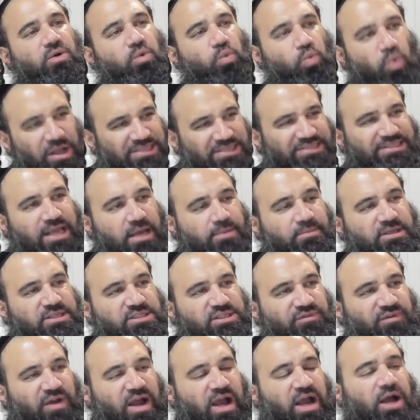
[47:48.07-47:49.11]
What's that
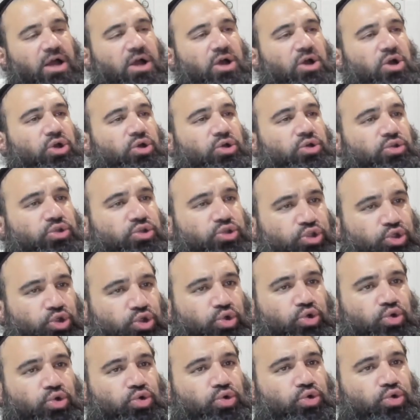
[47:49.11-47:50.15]
mitzvah?
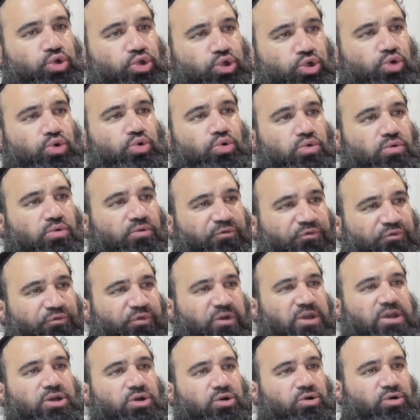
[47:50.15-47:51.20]
Do you
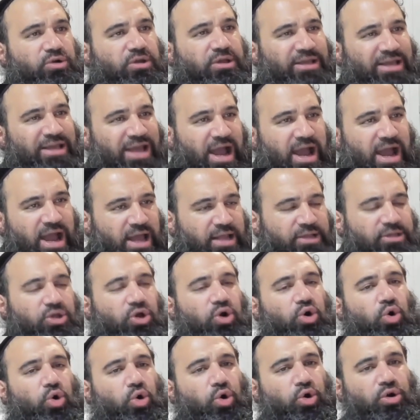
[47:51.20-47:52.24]
fear God
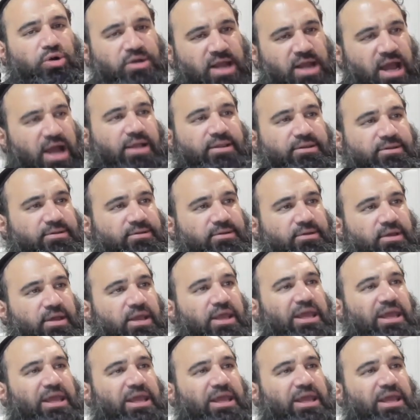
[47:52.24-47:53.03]
or not?